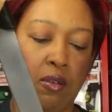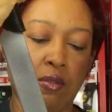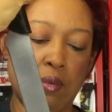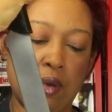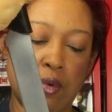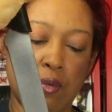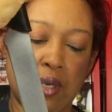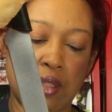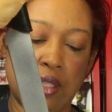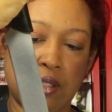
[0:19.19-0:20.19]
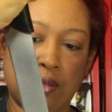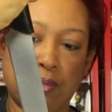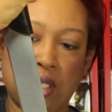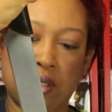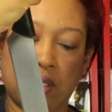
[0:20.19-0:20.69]
I don't remember what this
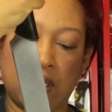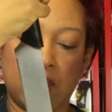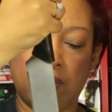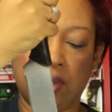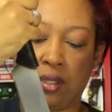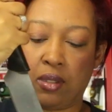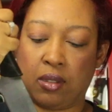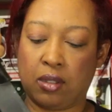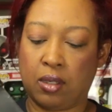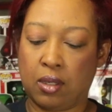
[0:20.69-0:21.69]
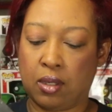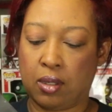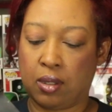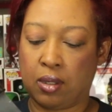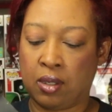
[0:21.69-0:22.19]
month's theme is,
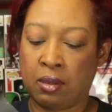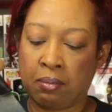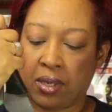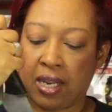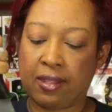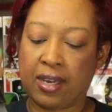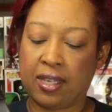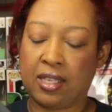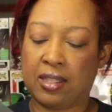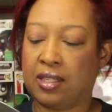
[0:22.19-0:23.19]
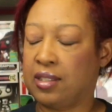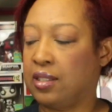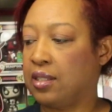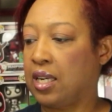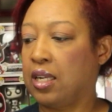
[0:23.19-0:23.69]
but I like that this
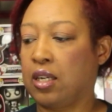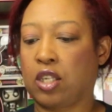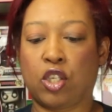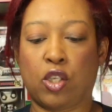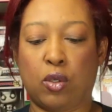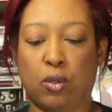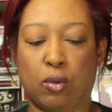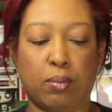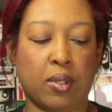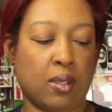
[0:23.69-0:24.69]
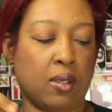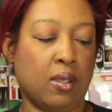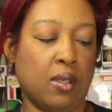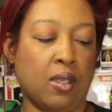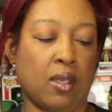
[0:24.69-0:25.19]
is like a cube,
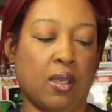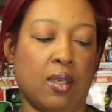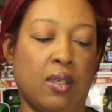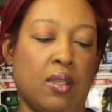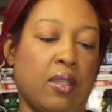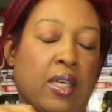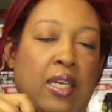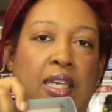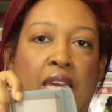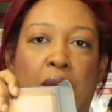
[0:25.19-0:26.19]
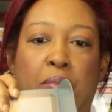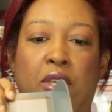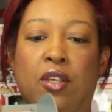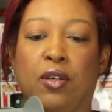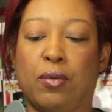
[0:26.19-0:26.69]
like a game
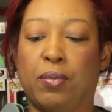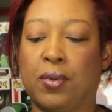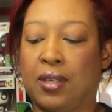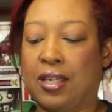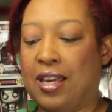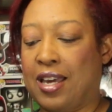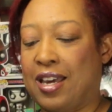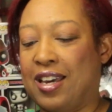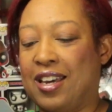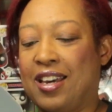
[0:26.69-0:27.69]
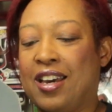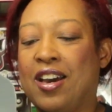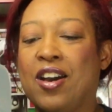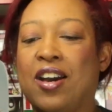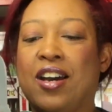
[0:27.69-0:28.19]
cube.
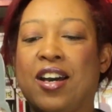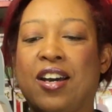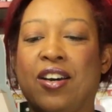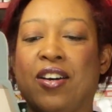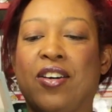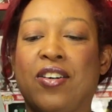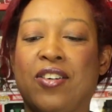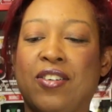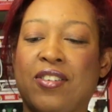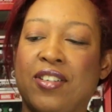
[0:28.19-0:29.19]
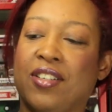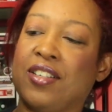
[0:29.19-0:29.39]
Uh-oh.